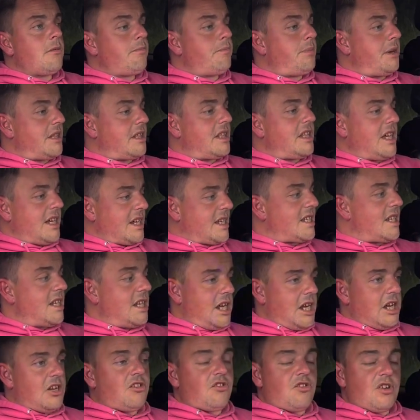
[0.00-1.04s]
but this
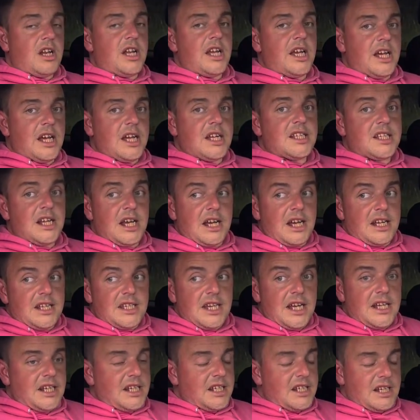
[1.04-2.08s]
literally is, like I
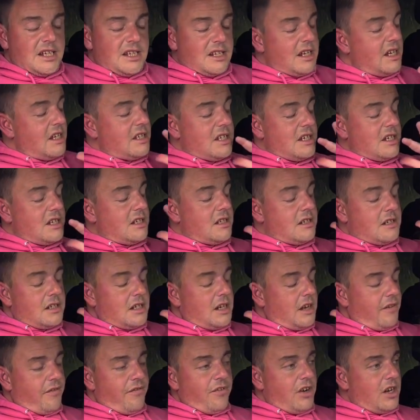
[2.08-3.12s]
said, it's a
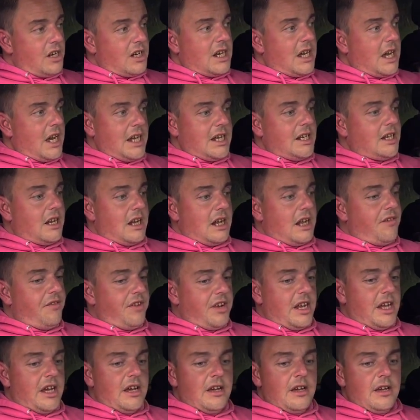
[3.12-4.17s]
different kind of
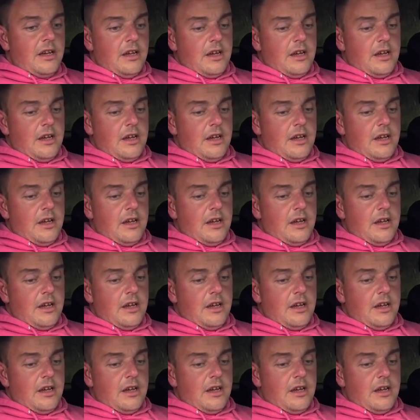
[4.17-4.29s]
loving it.